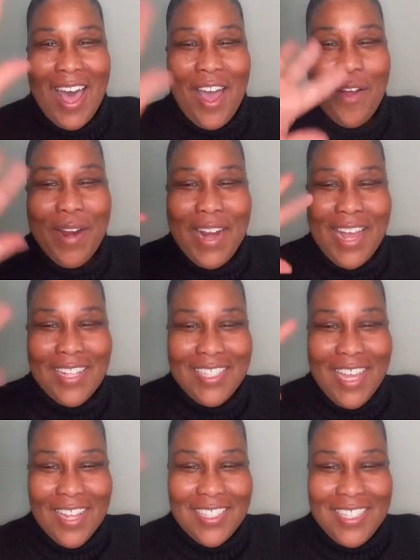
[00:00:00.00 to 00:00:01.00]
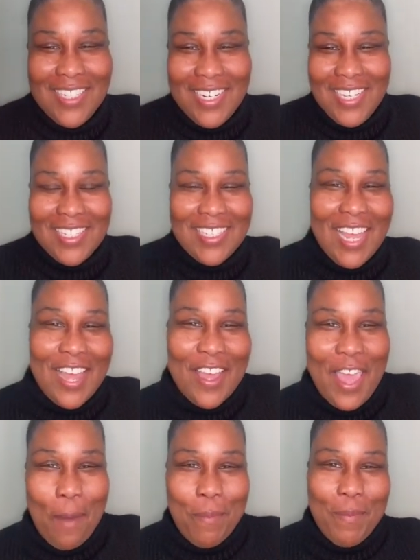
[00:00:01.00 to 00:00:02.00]
All right, I'll talk to you next
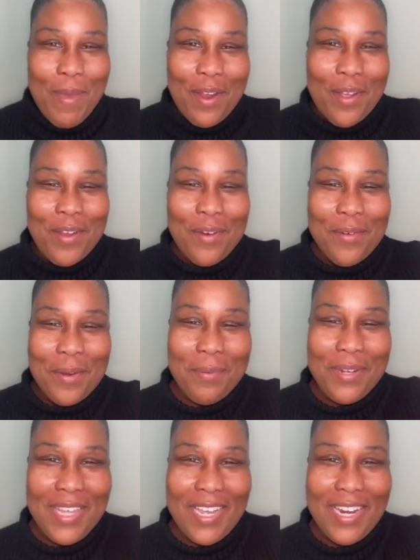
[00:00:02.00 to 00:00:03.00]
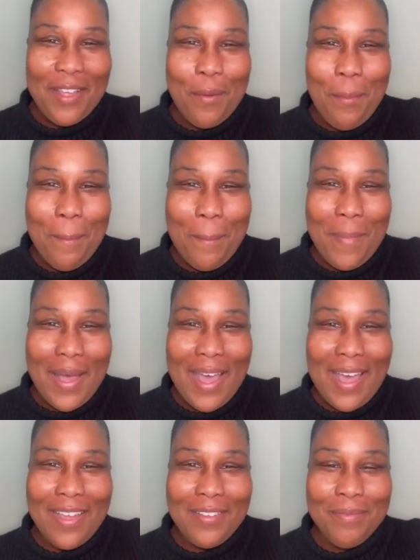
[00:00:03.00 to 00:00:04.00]
time. Happy macro career planning.
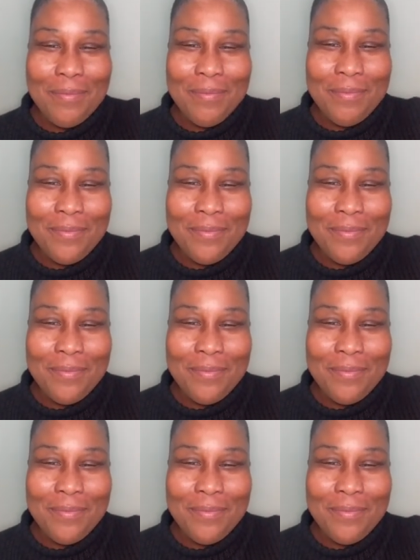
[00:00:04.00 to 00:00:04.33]
Bye.